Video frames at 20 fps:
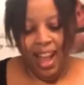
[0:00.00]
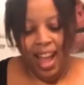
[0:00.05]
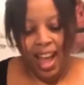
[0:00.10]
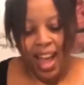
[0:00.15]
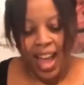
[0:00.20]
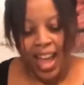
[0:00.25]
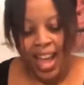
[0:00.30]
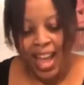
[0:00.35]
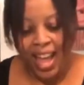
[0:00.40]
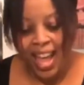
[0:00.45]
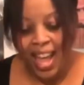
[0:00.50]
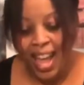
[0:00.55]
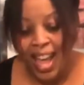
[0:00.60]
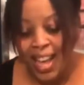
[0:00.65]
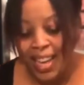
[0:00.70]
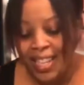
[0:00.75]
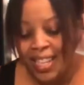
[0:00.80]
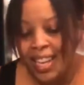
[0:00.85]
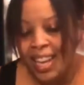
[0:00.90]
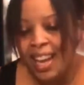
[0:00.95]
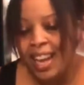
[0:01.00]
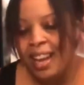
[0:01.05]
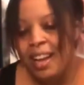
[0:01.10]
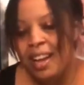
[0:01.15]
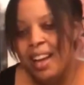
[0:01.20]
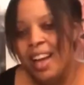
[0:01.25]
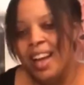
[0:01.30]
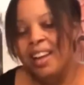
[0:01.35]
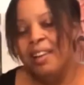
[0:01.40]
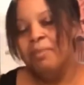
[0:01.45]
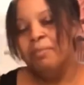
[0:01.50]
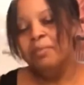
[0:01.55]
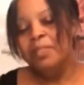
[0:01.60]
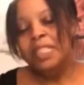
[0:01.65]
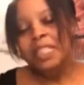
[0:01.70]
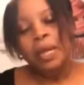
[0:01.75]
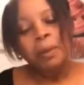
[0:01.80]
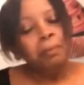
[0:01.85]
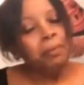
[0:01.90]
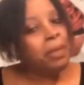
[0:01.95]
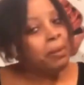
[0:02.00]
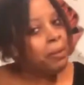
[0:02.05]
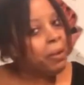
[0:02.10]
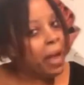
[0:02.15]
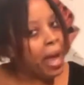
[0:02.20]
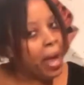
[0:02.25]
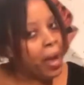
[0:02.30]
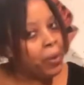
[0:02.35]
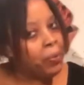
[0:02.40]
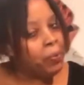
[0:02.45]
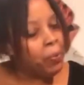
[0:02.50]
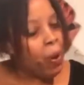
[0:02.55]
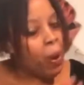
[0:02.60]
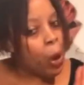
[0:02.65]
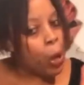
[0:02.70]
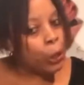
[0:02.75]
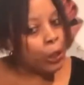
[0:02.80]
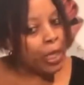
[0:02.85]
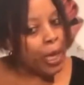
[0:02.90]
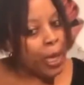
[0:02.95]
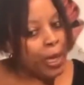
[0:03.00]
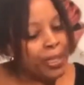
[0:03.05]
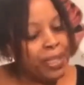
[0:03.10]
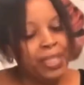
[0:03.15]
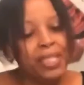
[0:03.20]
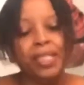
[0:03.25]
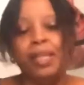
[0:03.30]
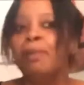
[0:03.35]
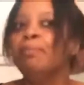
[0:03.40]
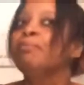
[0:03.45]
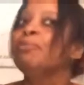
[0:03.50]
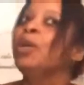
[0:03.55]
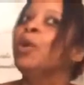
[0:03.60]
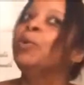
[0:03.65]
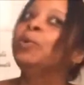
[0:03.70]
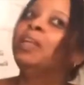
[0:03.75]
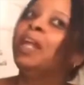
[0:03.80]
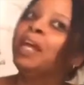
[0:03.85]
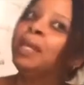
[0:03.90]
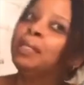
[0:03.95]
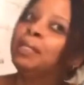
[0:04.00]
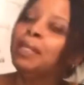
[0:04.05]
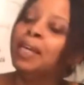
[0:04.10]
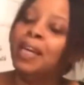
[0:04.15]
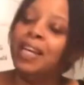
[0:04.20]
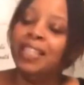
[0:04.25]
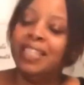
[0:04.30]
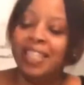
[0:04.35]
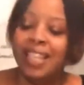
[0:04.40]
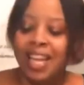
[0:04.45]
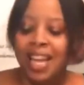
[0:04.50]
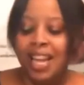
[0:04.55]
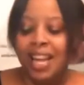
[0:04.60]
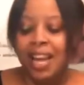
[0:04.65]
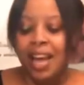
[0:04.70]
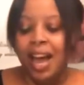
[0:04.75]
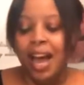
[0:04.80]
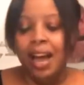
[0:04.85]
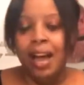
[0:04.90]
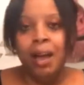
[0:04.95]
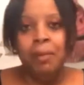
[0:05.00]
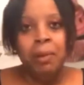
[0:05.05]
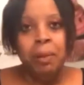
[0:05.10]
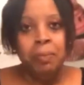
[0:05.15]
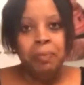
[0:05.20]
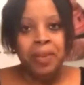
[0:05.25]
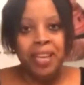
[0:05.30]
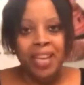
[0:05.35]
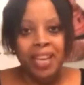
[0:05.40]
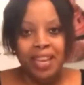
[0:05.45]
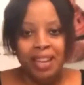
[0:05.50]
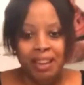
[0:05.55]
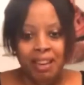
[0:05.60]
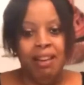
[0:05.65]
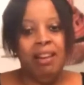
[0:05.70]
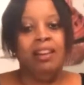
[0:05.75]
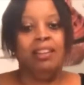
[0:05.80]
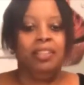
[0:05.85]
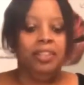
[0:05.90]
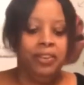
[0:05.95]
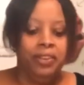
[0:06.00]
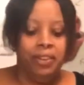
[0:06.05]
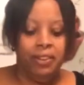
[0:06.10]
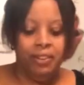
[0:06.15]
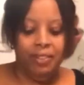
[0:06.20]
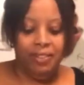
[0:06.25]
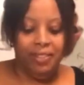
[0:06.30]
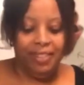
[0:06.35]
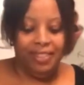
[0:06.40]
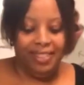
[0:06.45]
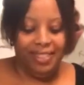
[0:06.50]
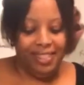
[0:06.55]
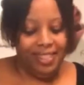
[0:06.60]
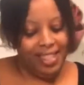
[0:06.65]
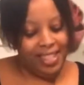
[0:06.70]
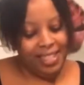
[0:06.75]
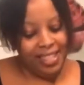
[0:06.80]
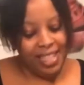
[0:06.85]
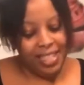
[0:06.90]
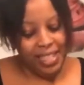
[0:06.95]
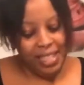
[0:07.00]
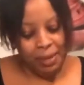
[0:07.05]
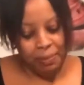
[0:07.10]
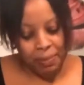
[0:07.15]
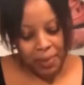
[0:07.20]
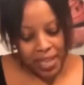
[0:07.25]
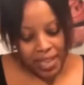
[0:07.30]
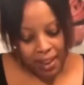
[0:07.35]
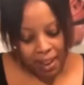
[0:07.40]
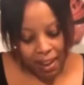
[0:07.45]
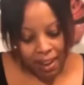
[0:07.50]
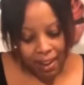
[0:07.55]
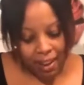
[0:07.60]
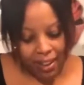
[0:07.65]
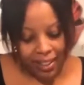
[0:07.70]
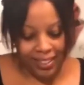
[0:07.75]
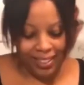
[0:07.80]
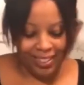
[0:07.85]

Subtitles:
And some people add walnuts, some don't like nuts. I'm a pecan girl. Yes, I said pecan.